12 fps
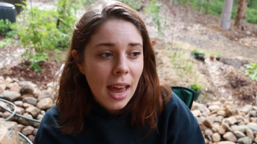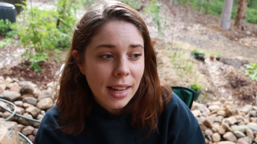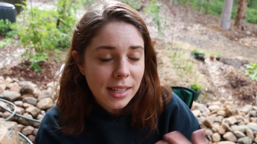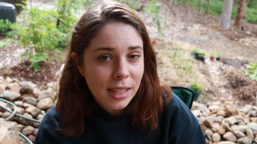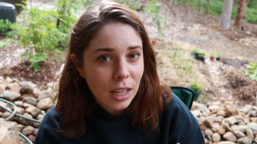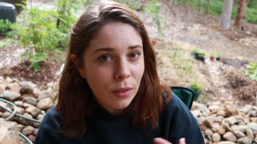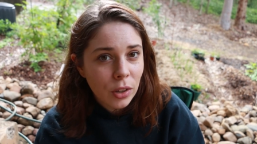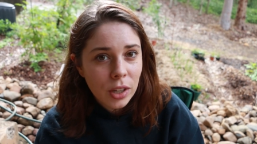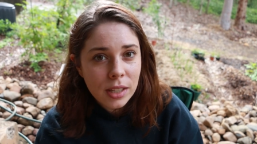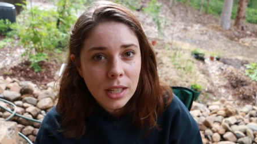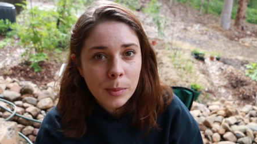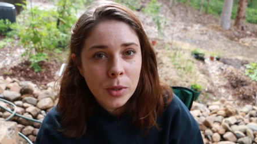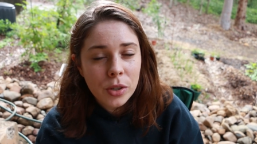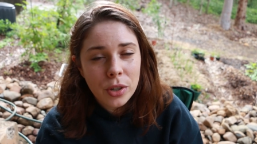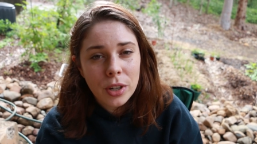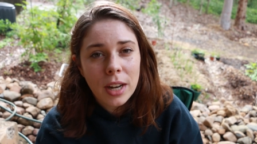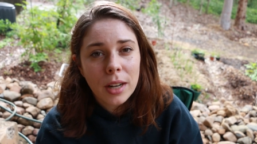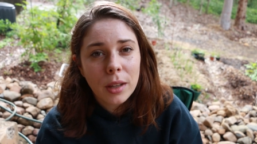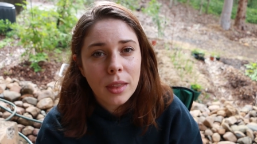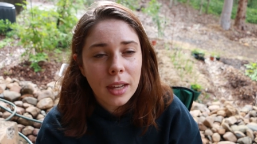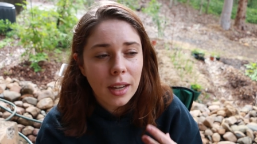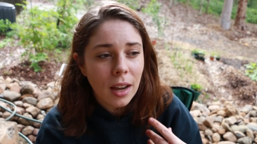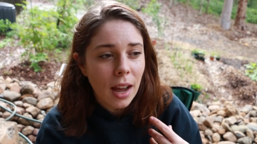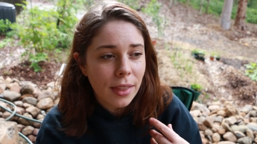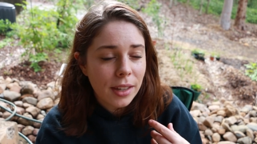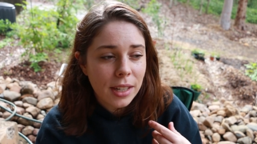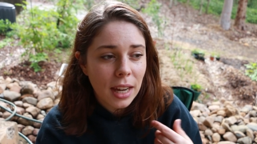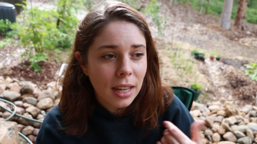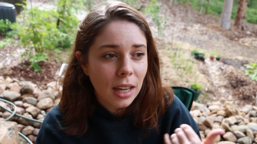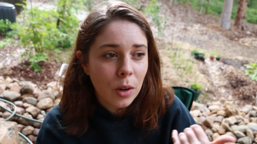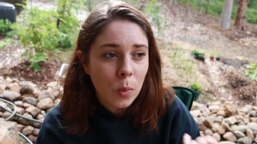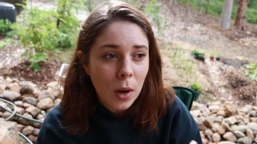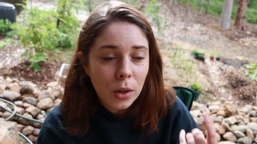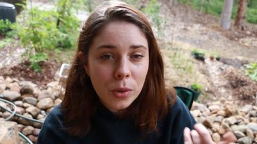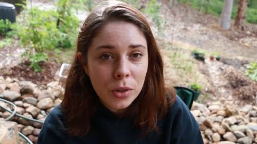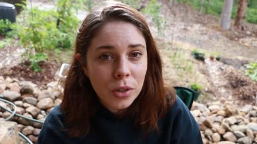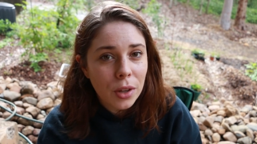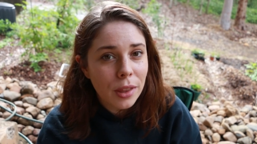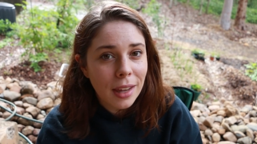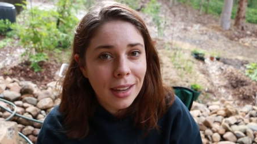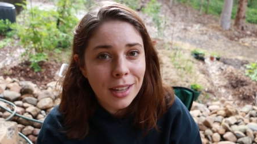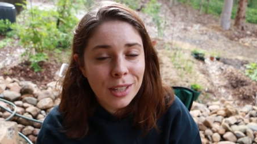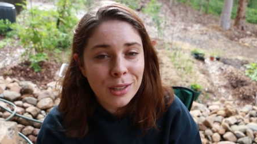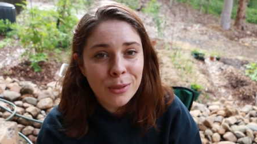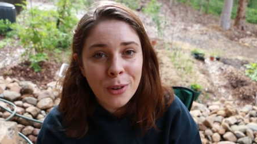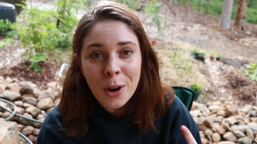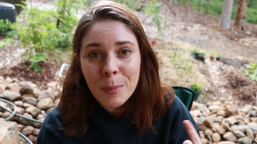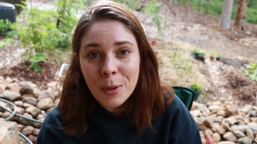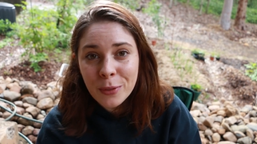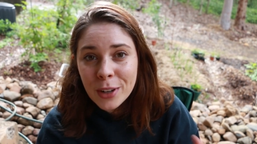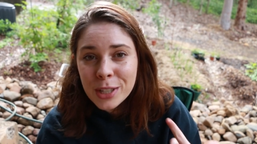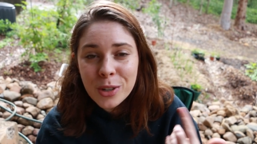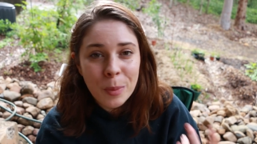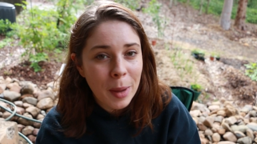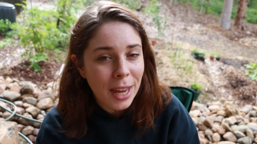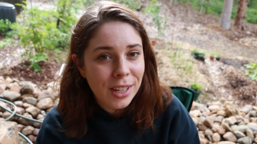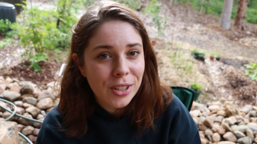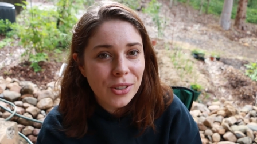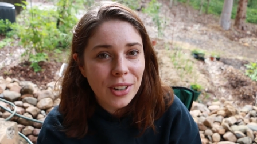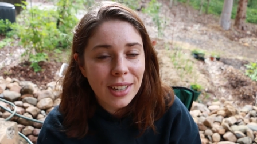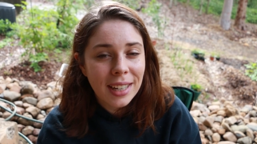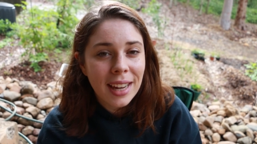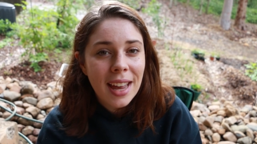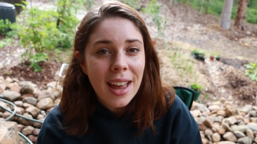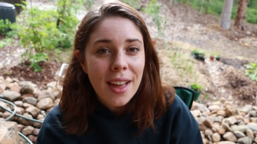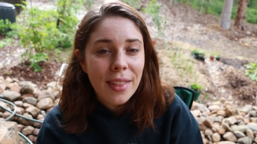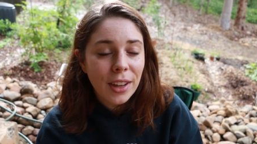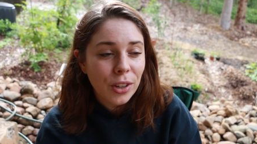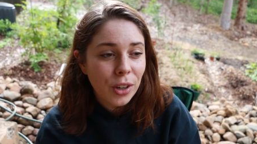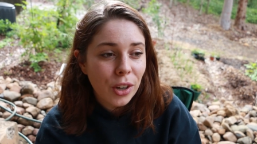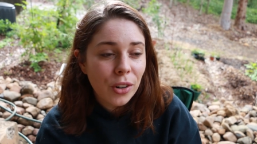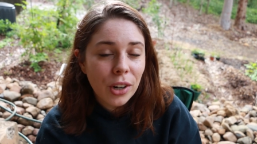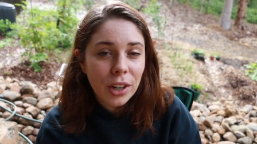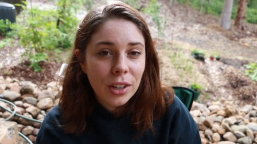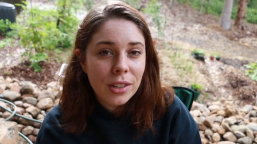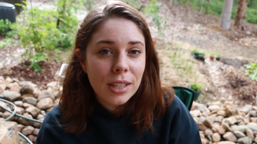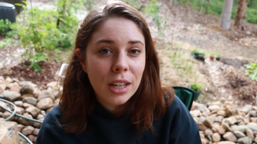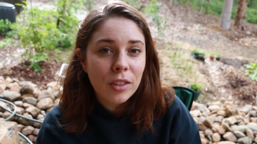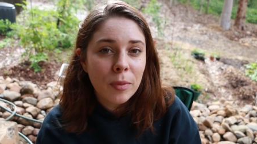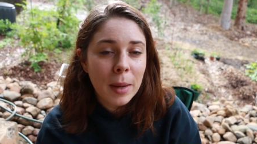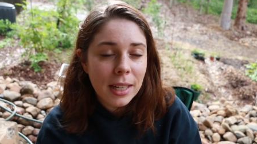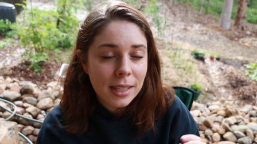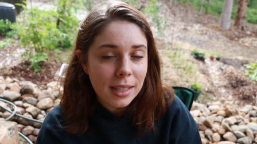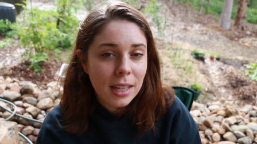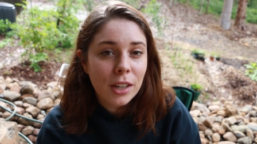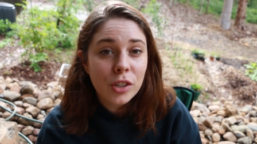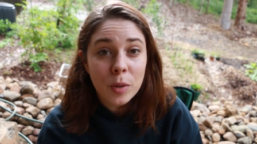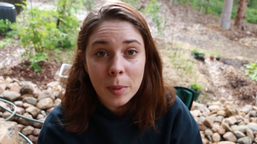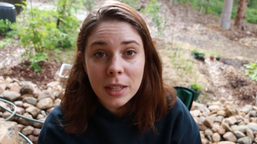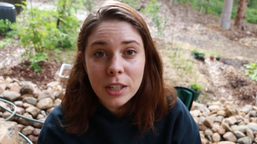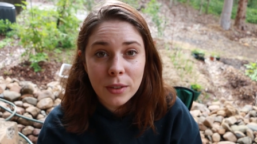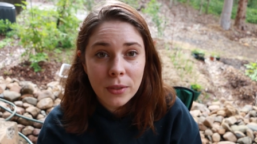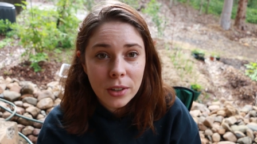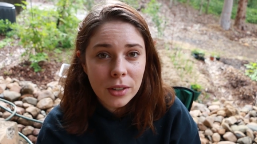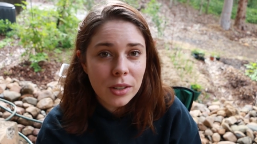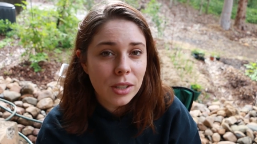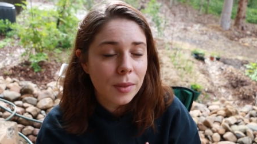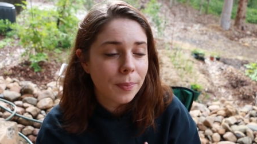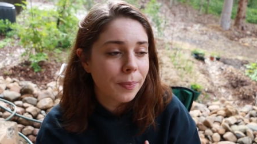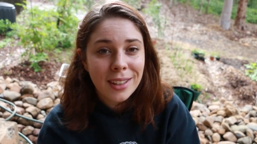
and see if you can substitute anything, either taking one or two things from the fridge or pantry that you can grow yourself makes such a big difference.